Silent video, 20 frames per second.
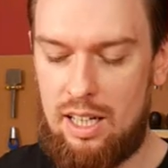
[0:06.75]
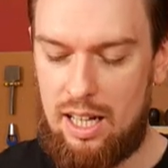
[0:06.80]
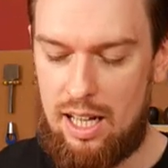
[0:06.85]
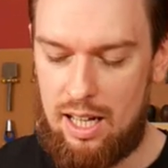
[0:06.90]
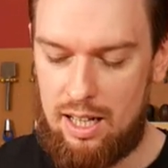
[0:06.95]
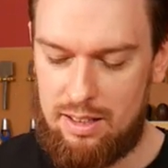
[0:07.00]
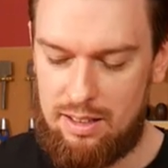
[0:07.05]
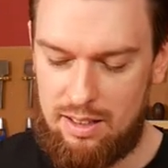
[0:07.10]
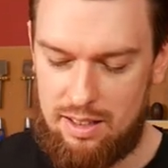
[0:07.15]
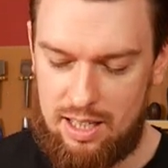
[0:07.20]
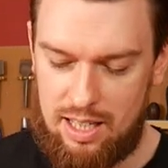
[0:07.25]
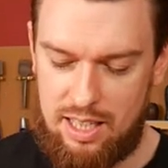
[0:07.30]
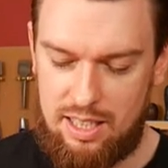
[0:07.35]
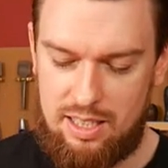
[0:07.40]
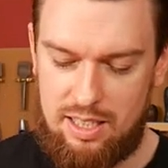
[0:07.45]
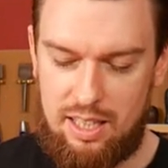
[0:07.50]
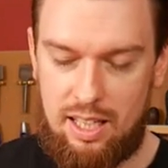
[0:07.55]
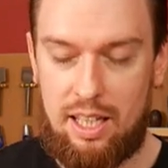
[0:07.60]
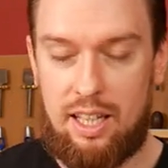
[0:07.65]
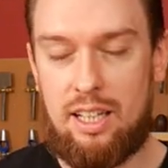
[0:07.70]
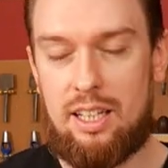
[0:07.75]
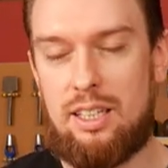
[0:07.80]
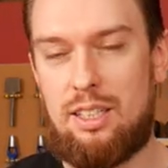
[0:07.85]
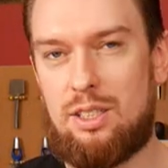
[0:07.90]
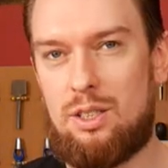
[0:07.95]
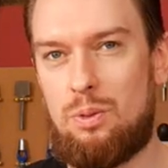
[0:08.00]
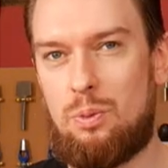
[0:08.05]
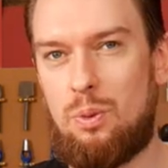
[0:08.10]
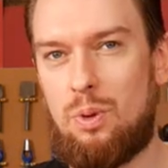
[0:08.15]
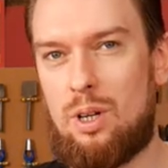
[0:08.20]
And this
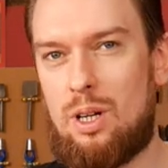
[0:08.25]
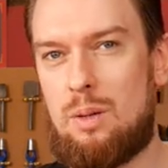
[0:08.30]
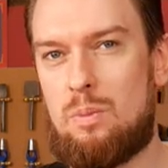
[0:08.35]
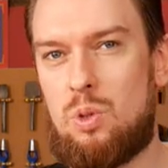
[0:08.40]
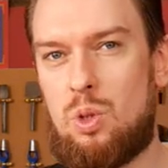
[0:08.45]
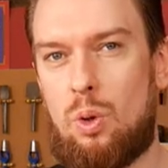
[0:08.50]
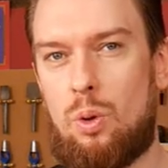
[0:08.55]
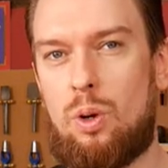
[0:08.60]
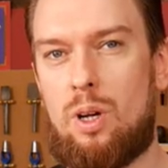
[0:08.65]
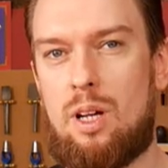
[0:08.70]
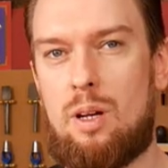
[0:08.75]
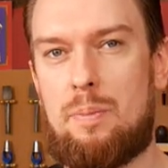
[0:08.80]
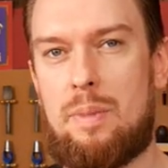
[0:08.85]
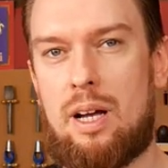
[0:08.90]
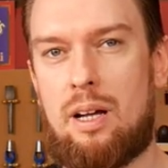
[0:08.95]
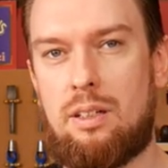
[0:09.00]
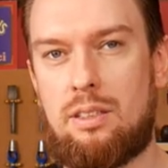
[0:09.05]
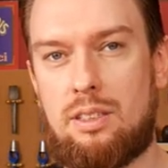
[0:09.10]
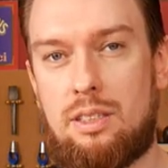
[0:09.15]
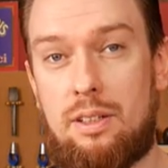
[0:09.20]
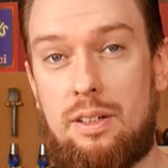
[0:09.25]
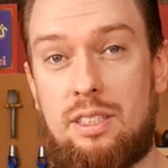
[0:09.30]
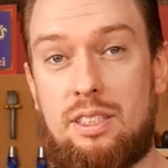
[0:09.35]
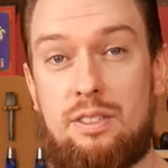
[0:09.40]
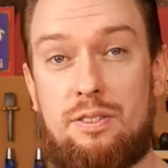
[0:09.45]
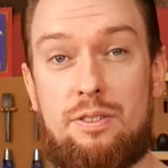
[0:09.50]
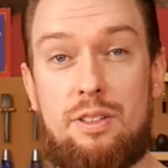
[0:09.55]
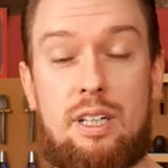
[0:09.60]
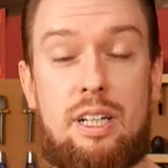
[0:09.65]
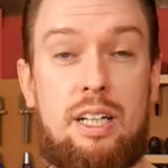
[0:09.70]
is what I'm talking about. So
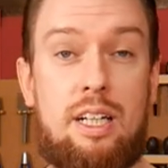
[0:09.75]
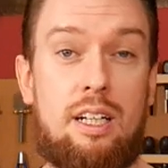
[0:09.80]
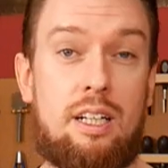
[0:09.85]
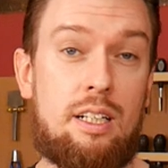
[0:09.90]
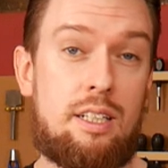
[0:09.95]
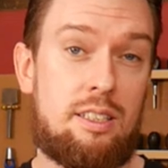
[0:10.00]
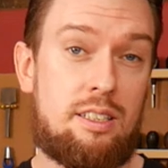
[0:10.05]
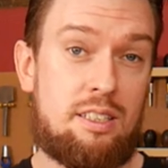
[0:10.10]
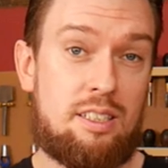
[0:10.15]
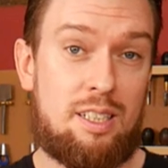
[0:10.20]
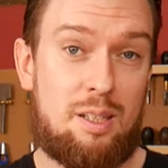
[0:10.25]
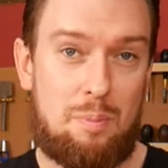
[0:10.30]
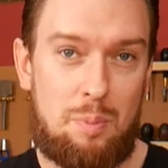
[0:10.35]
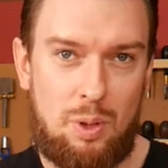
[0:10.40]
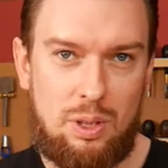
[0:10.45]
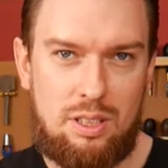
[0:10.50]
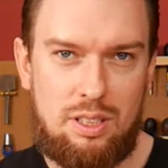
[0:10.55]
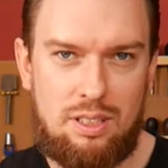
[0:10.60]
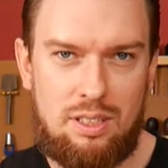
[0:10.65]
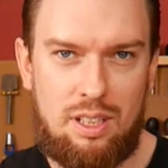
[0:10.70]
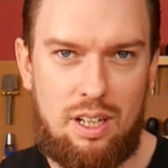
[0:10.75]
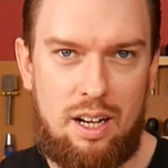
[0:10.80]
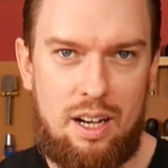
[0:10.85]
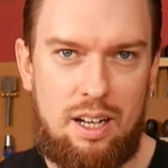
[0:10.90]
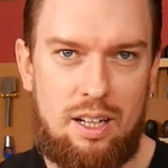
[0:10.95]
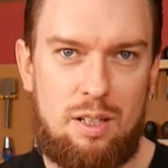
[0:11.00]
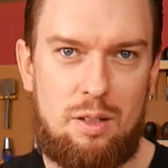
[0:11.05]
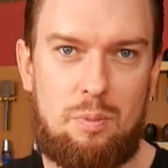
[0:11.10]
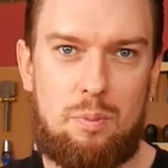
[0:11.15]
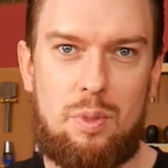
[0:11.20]
it's a very simple
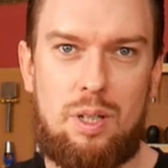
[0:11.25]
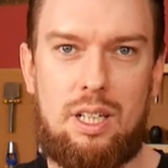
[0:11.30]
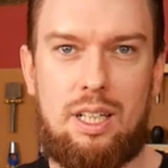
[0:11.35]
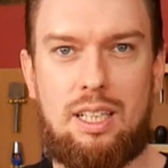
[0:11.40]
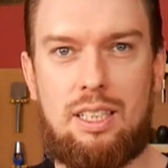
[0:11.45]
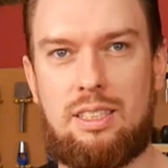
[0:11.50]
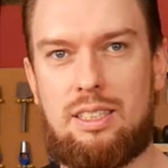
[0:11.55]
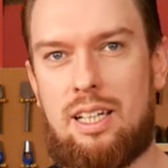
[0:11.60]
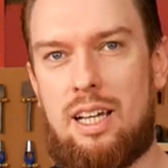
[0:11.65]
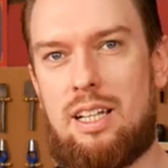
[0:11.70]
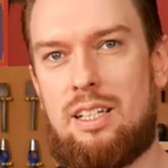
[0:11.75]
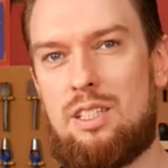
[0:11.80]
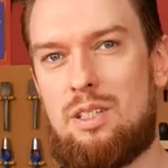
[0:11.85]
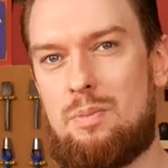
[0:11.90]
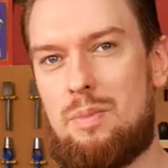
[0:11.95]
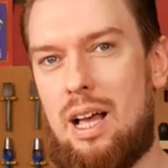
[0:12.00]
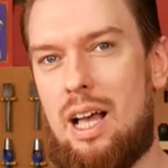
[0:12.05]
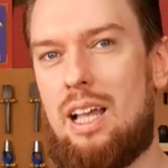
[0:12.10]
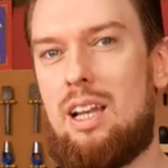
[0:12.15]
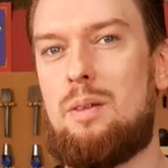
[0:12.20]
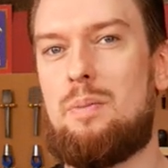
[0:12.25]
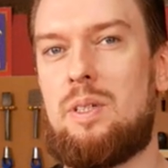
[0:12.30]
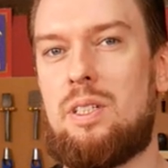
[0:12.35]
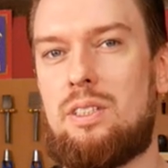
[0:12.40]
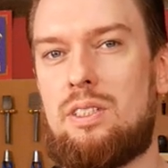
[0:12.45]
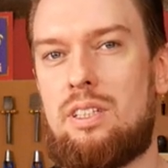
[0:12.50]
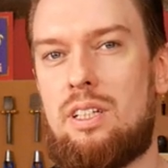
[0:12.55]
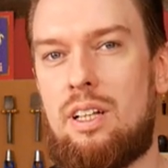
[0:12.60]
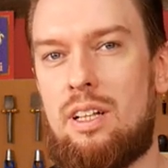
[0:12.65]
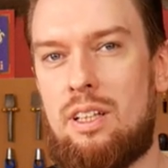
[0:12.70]
design, but it contains some
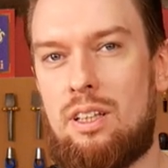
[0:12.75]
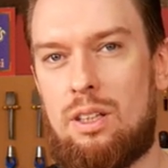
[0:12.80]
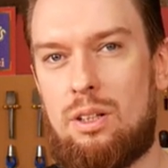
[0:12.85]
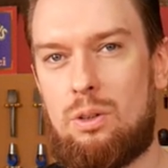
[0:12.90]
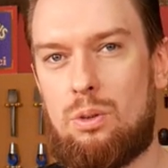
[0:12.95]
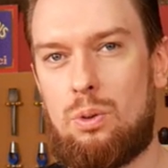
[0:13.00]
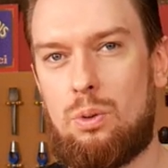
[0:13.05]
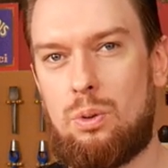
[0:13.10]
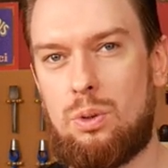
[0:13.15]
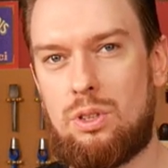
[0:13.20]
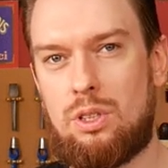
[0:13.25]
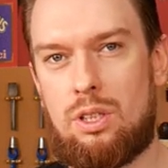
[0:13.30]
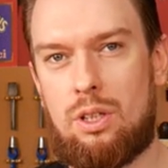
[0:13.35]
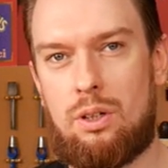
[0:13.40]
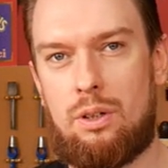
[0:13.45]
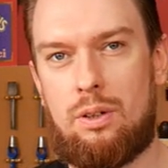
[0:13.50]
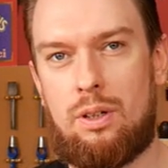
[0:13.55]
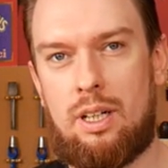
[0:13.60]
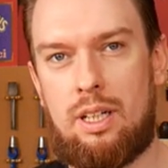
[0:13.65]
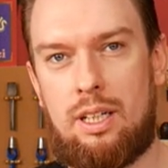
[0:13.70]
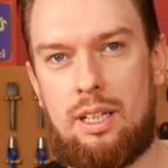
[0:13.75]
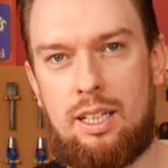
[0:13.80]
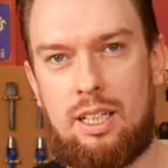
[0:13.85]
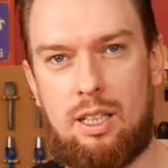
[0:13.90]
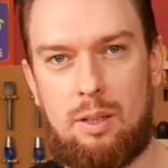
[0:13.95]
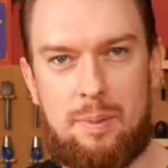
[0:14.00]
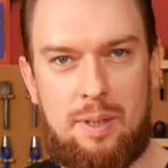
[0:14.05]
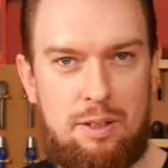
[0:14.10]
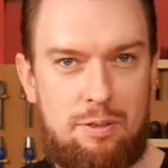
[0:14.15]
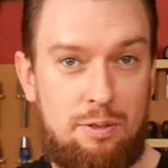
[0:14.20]
elements that are also a
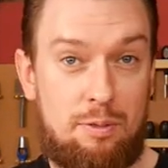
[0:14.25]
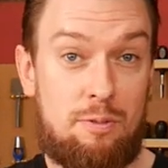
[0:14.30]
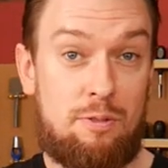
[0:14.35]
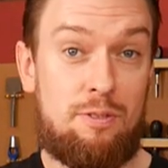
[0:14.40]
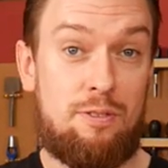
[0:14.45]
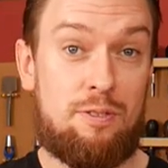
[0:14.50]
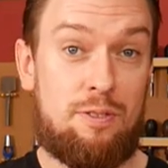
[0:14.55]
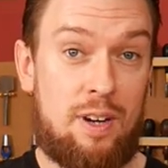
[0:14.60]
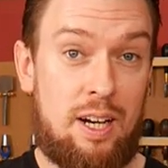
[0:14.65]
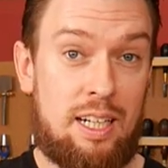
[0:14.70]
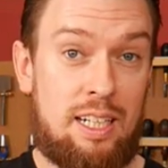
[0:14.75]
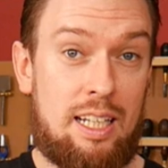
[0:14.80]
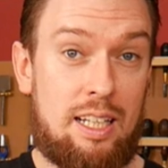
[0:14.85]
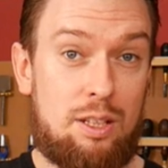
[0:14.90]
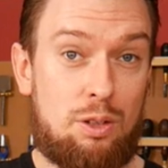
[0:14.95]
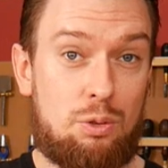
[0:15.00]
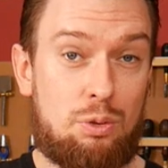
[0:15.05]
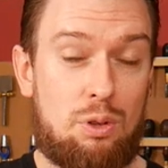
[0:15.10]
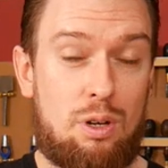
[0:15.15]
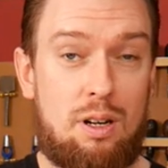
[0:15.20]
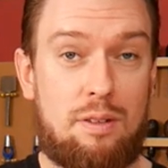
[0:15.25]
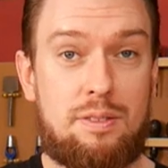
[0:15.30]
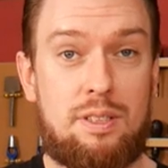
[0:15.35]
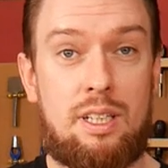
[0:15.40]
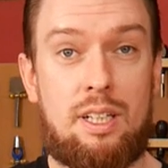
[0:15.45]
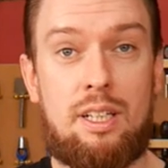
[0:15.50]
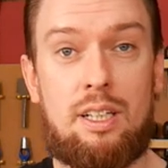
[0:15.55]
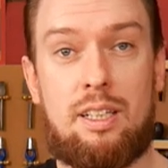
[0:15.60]
little bit from fine leathercraft